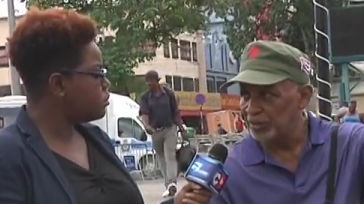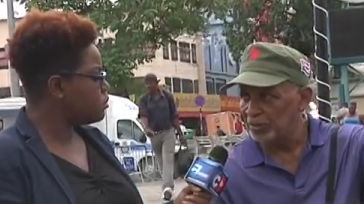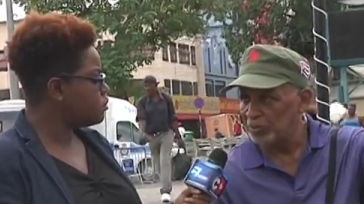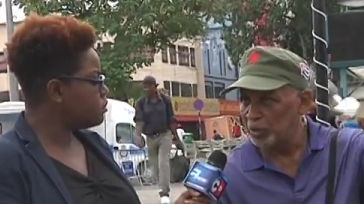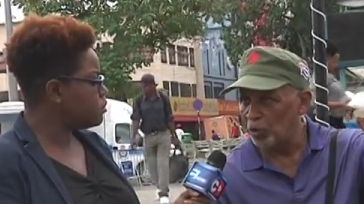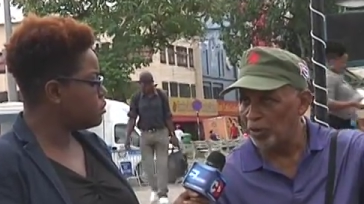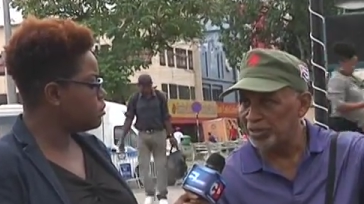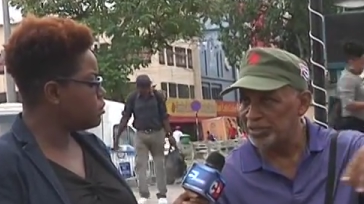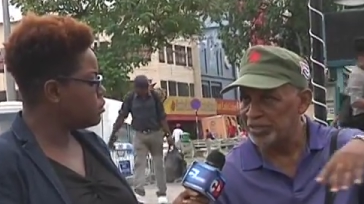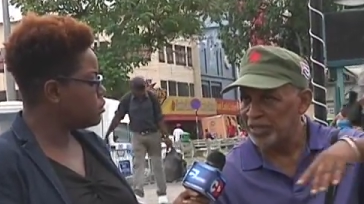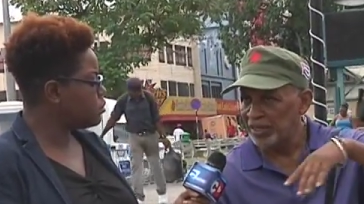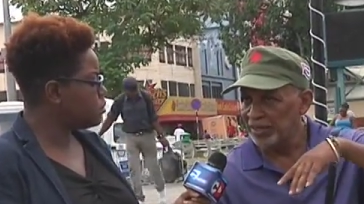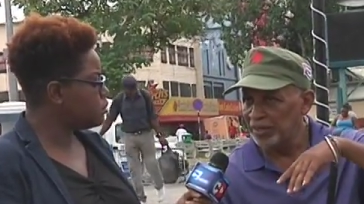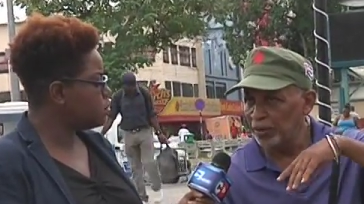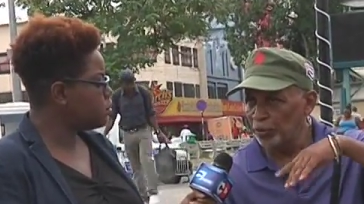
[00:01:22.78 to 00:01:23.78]
Speaker 1: because
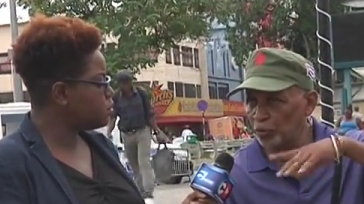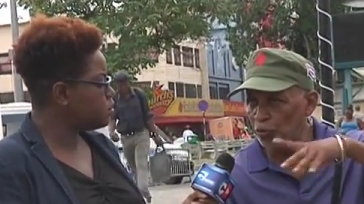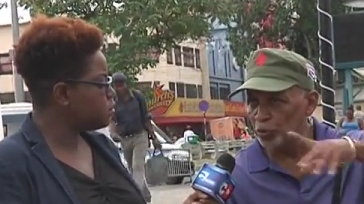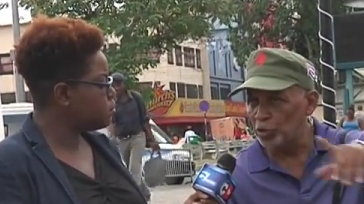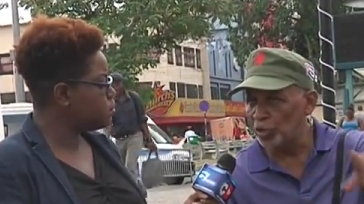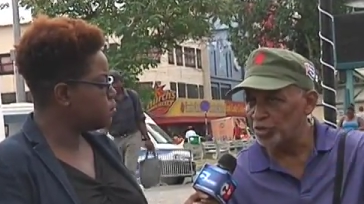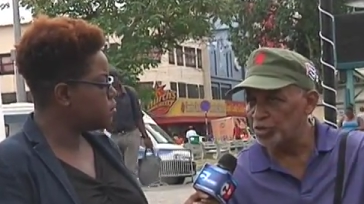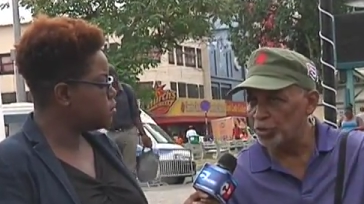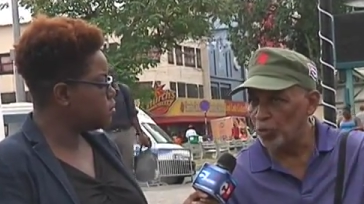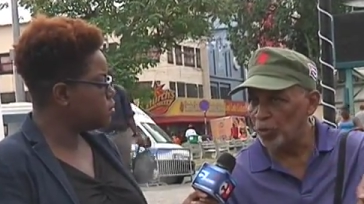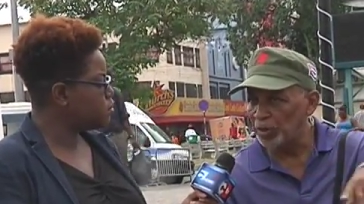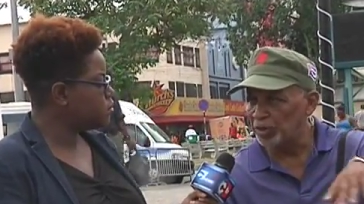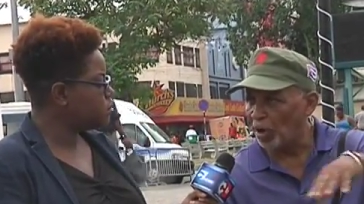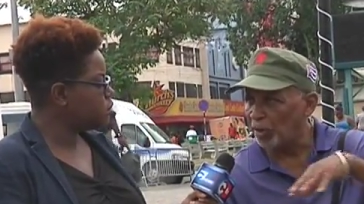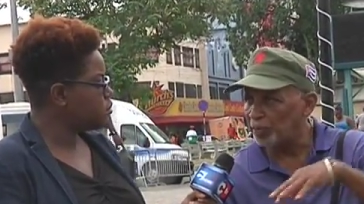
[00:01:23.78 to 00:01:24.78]
the route or so
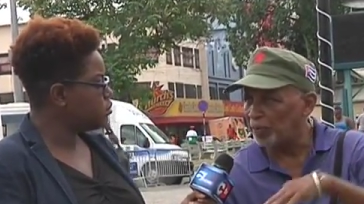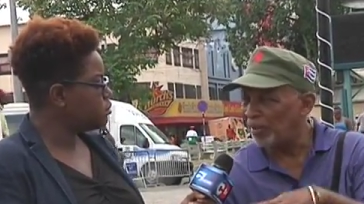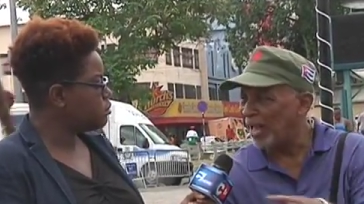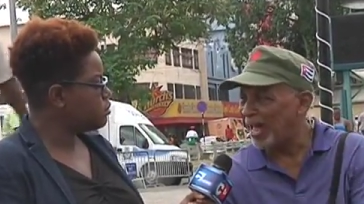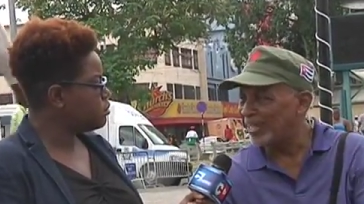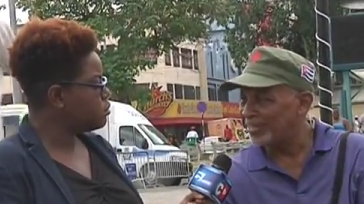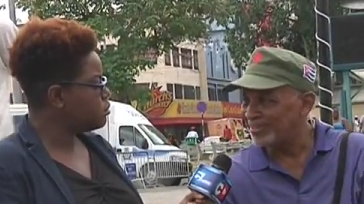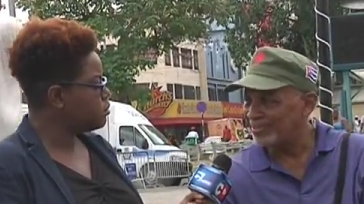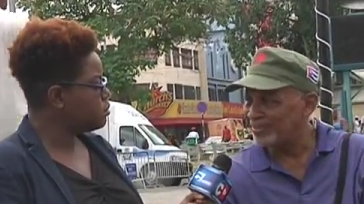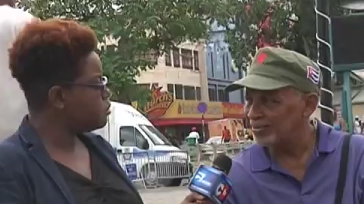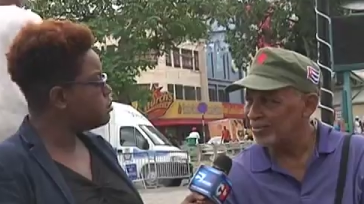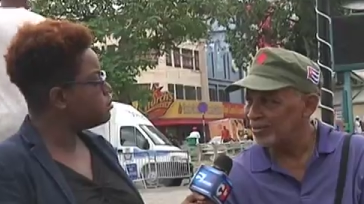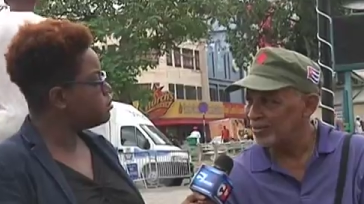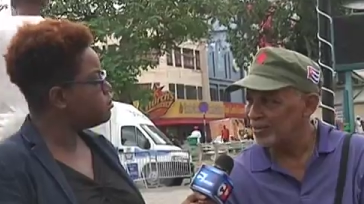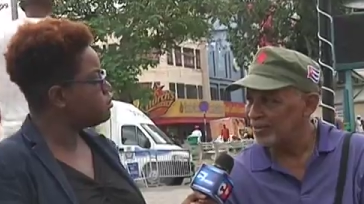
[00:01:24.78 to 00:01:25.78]
were not planned,
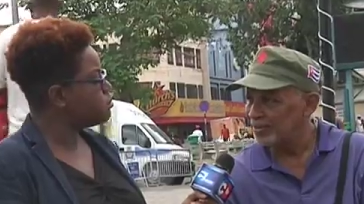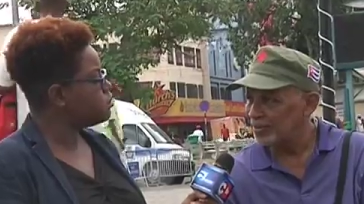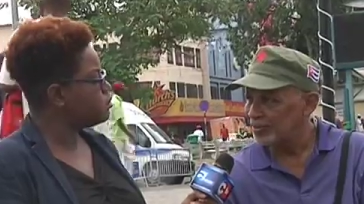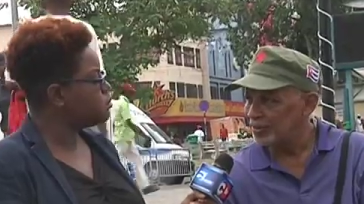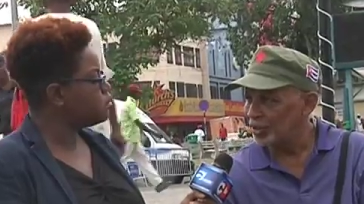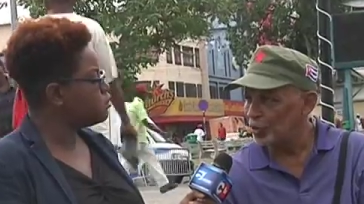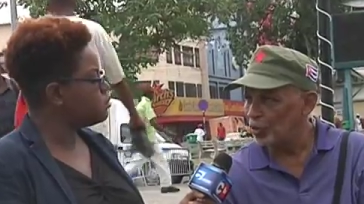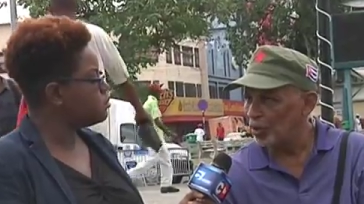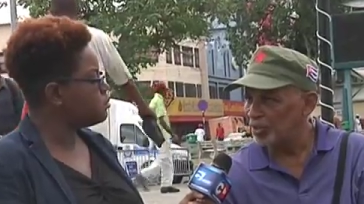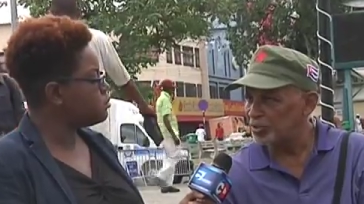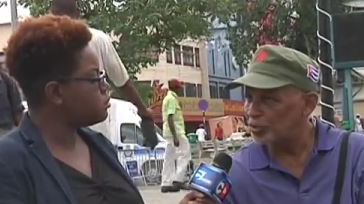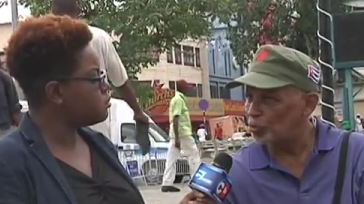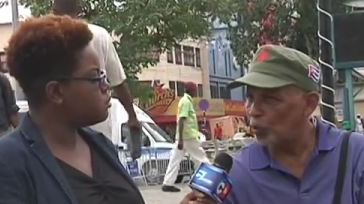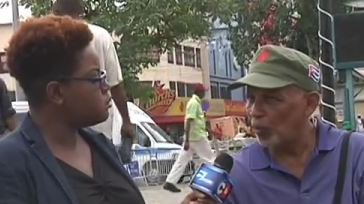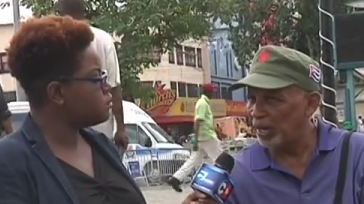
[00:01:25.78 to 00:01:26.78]
you know,
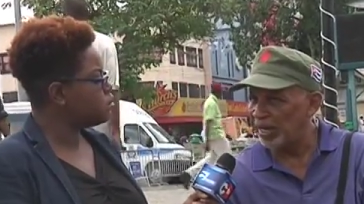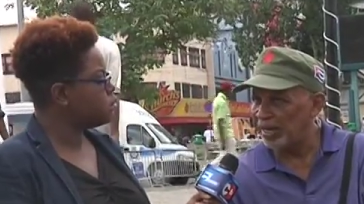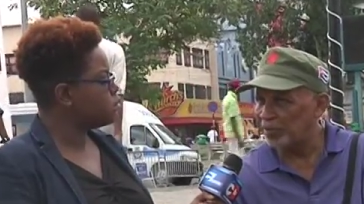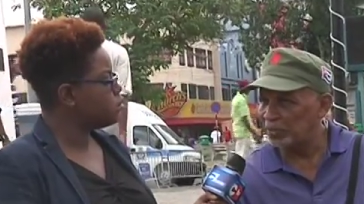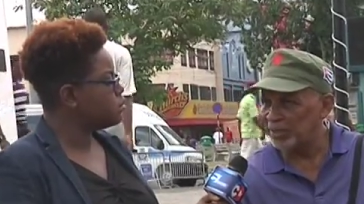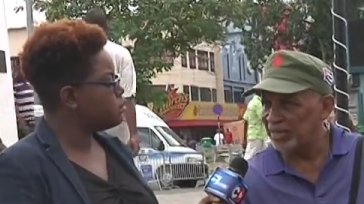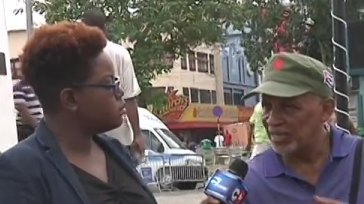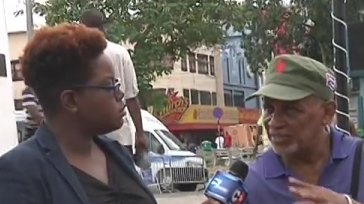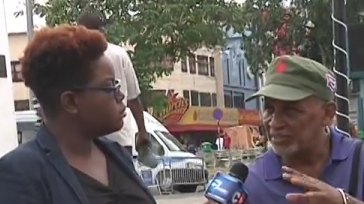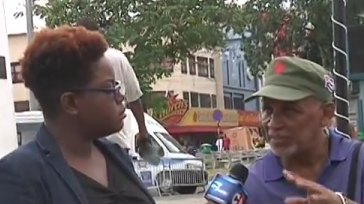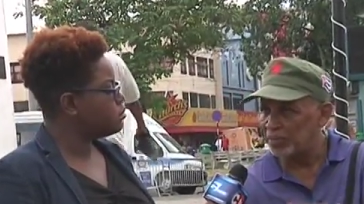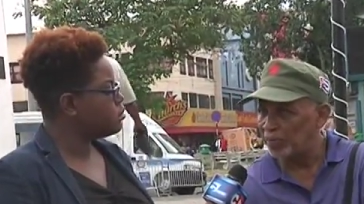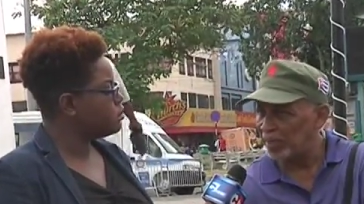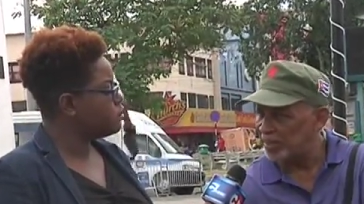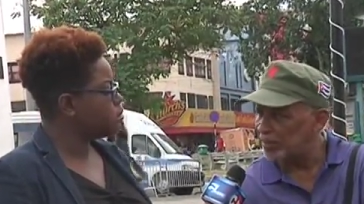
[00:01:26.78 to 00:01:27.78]
as to where, but as
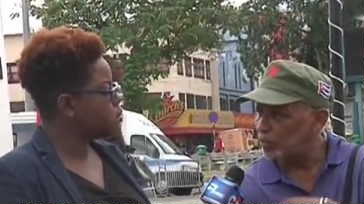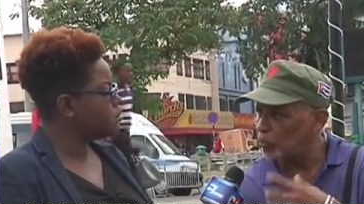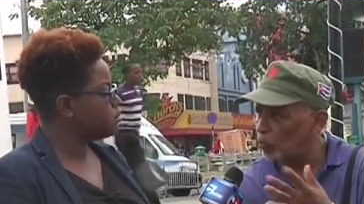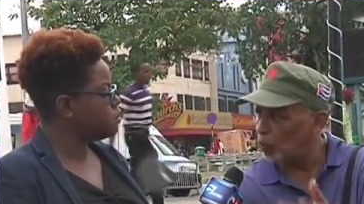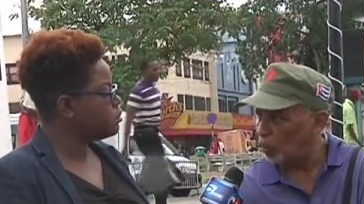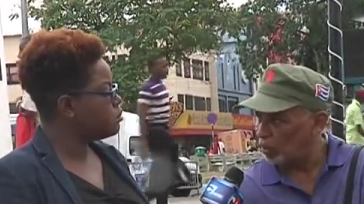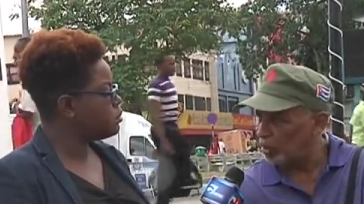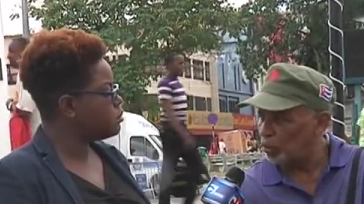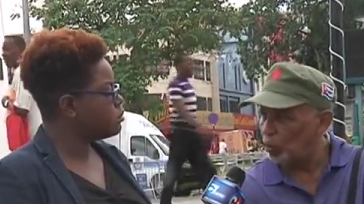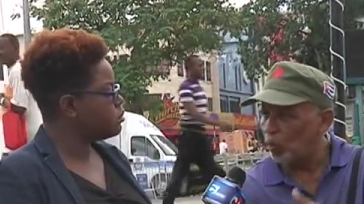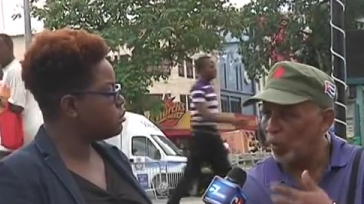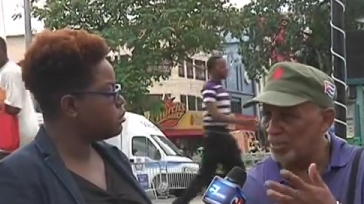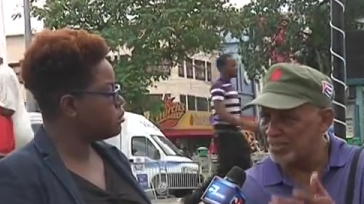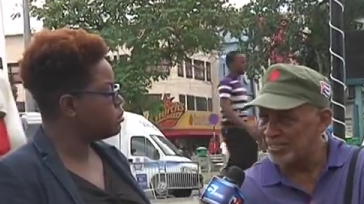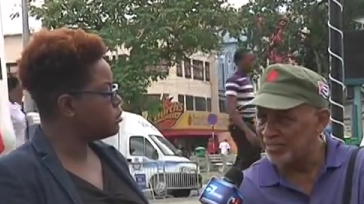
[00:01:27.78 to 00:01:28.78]
the plane, you know,
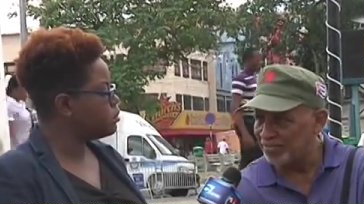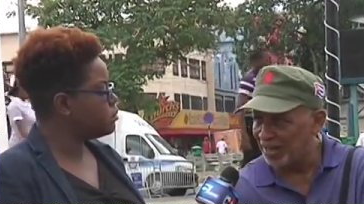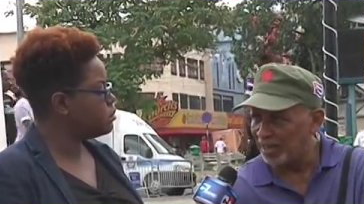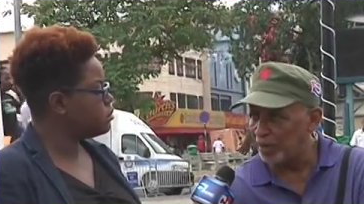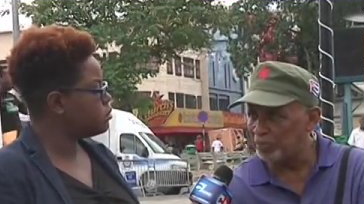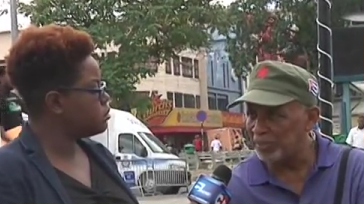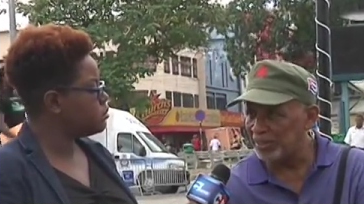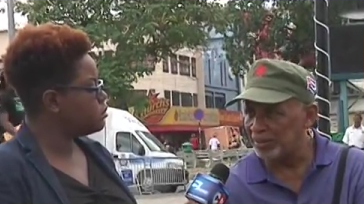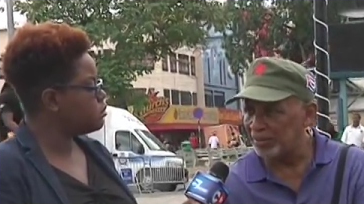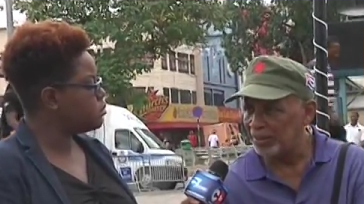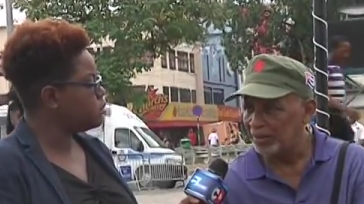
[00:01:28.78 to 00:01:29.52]
was developing.